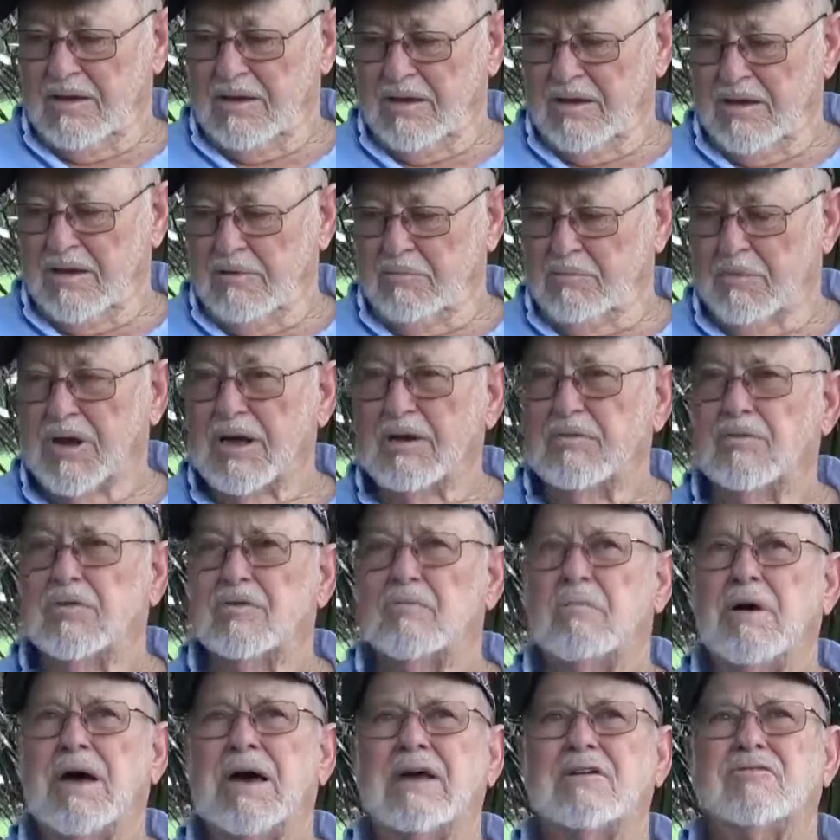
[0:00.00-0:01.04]
I played with the
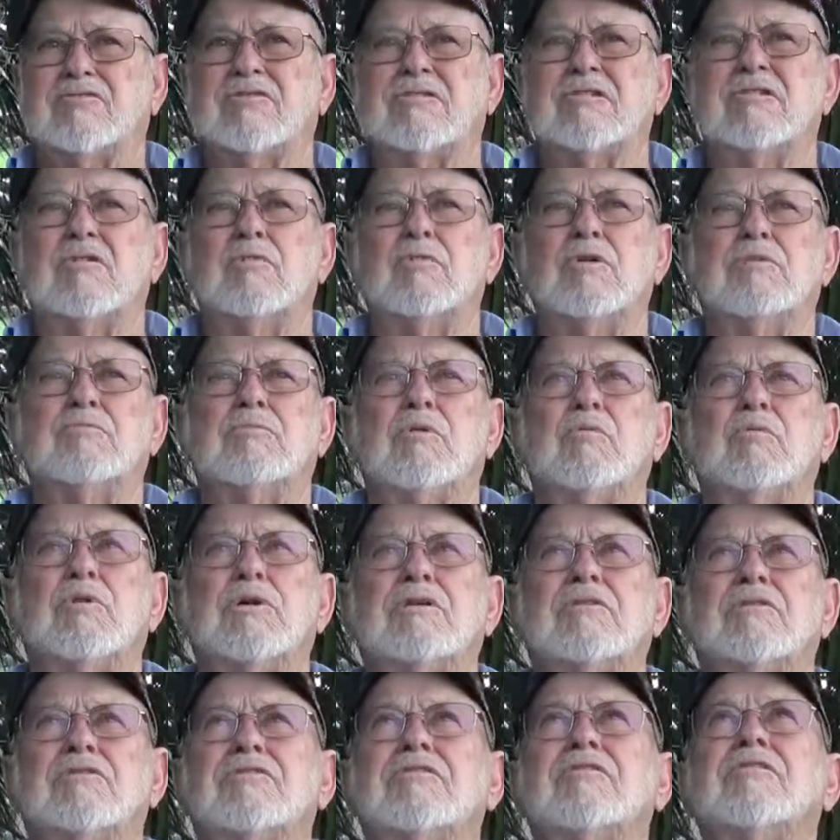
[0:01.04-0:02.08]
bats and the
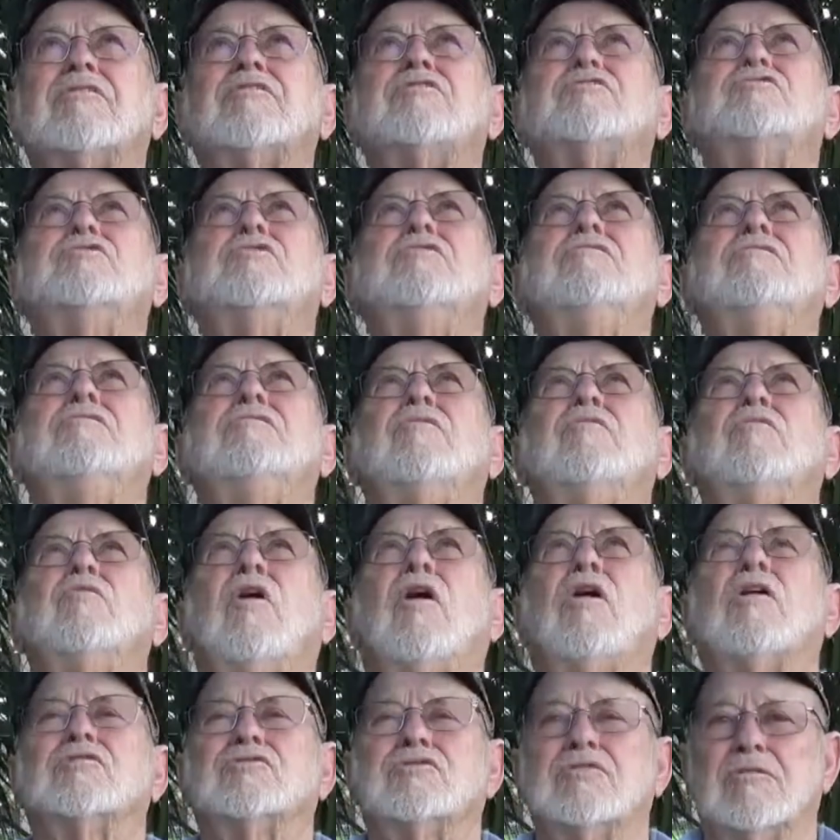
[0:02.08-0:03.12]
whippoorwills and shoot
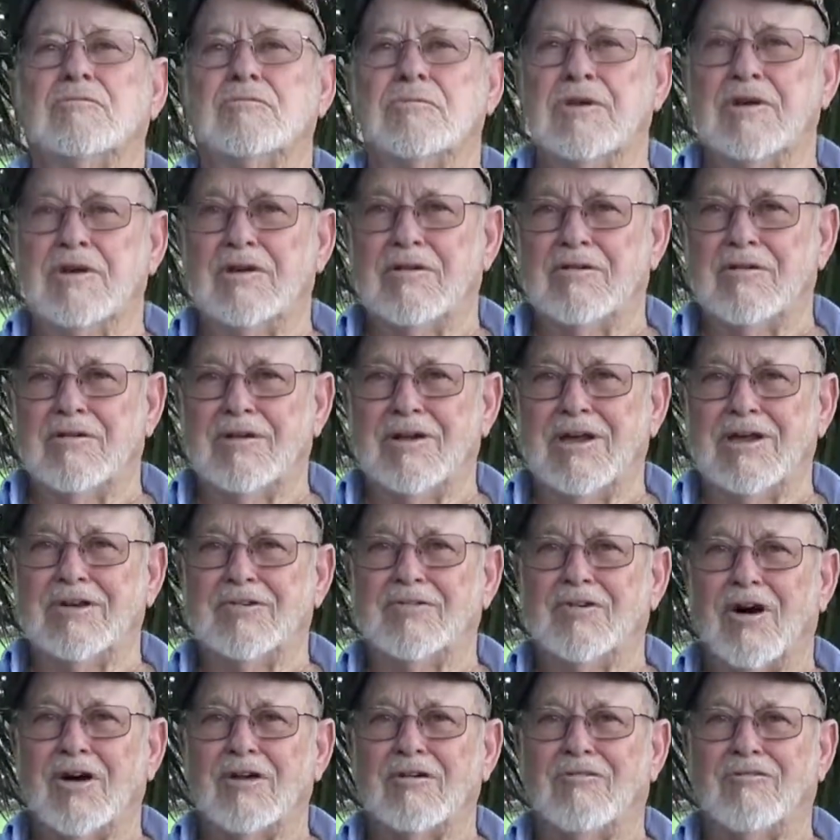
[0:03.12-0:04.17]
rocks up in the air, and they'd
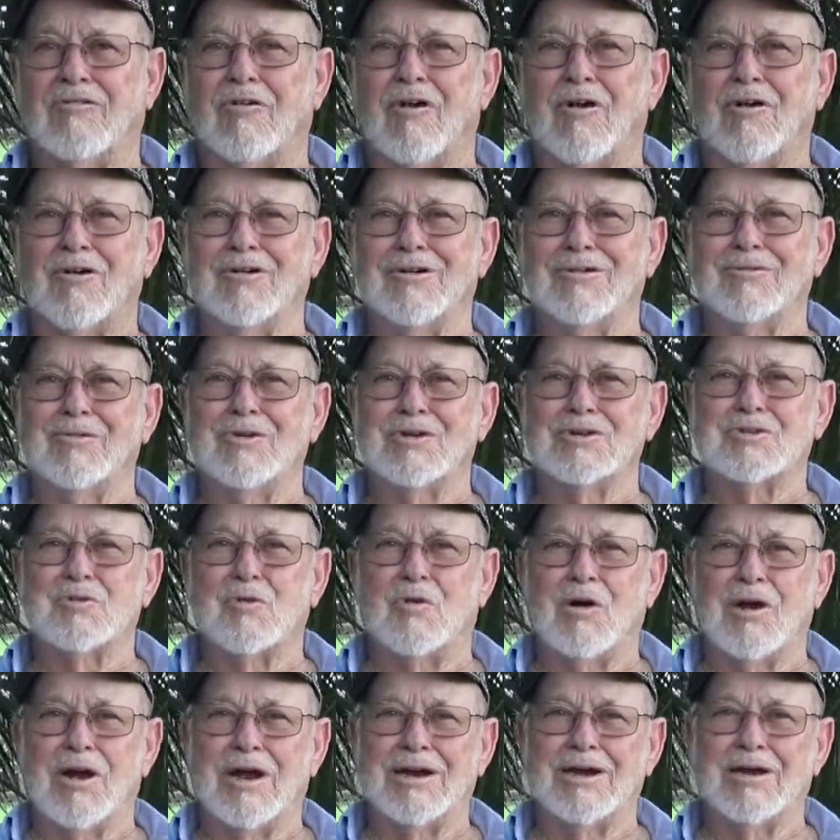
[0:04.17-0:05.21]
try to fall it. Once in a
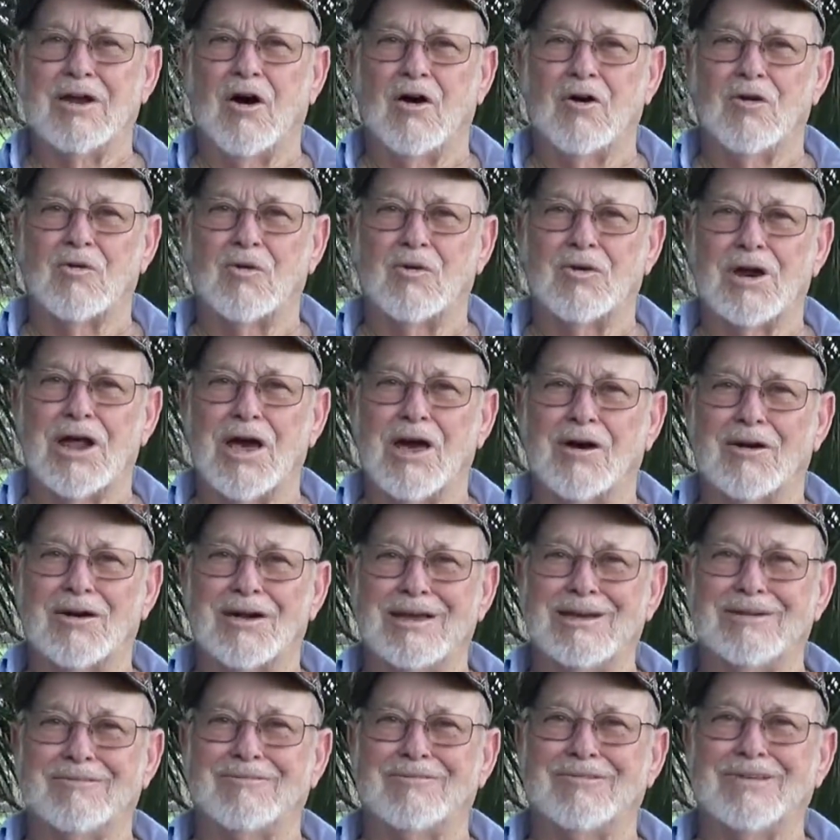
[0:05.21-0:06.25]
while, I'd knock one out.
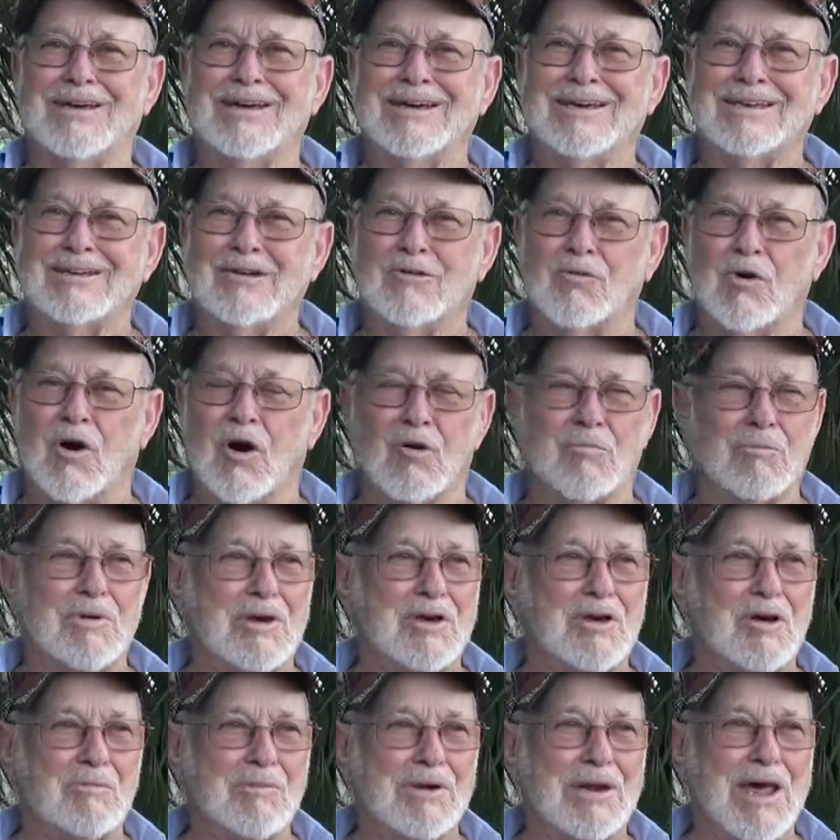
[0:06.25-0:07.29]
The rock would be
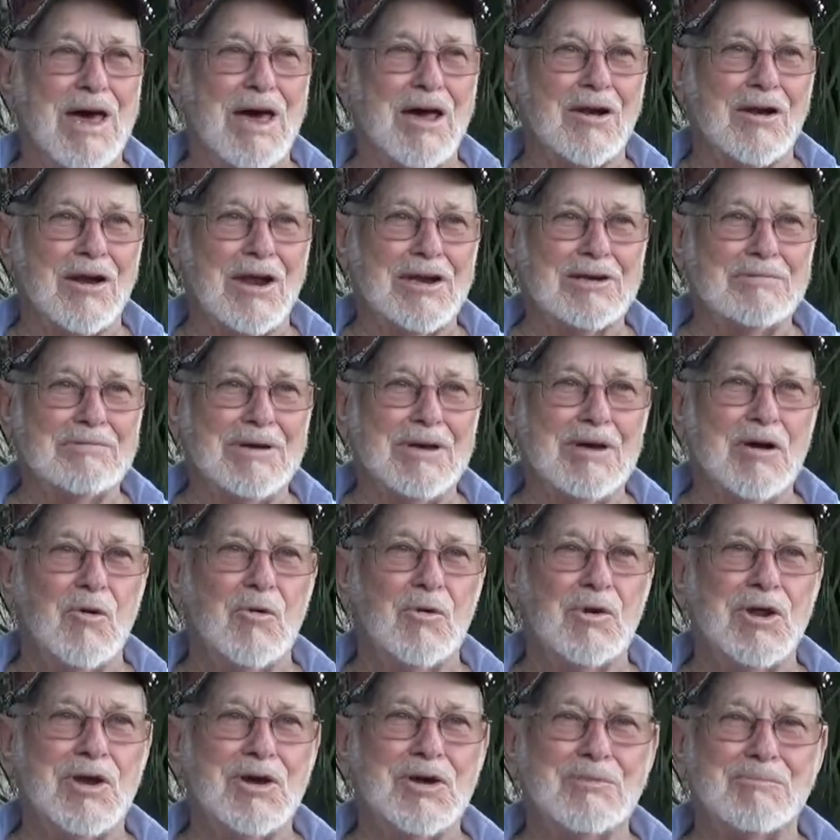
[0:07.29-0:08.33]
coming down, and they'd be
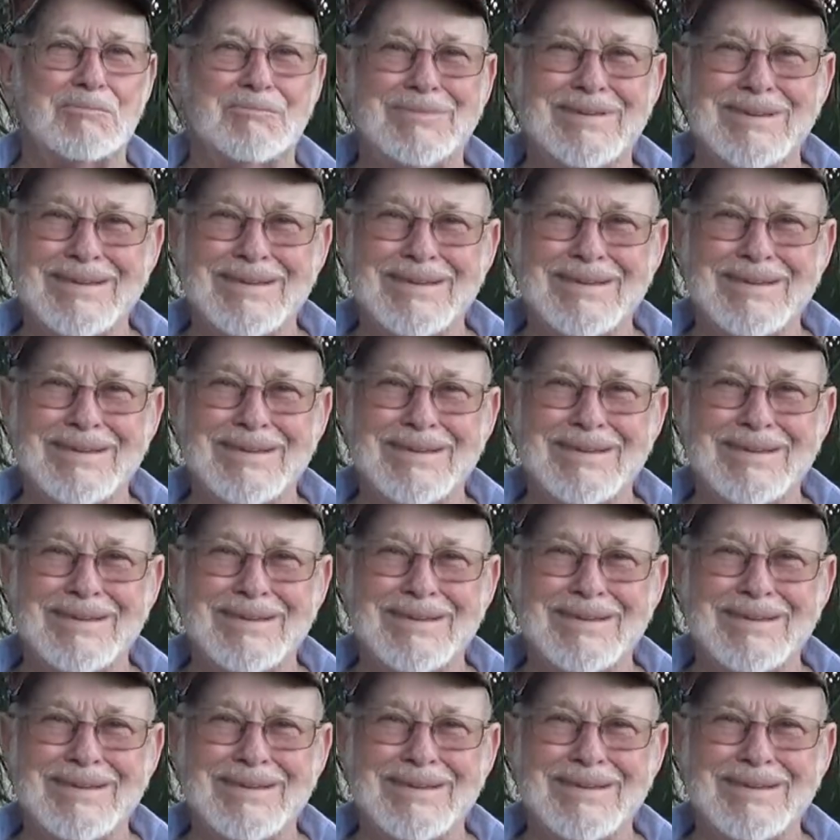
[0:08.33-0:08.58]
going up.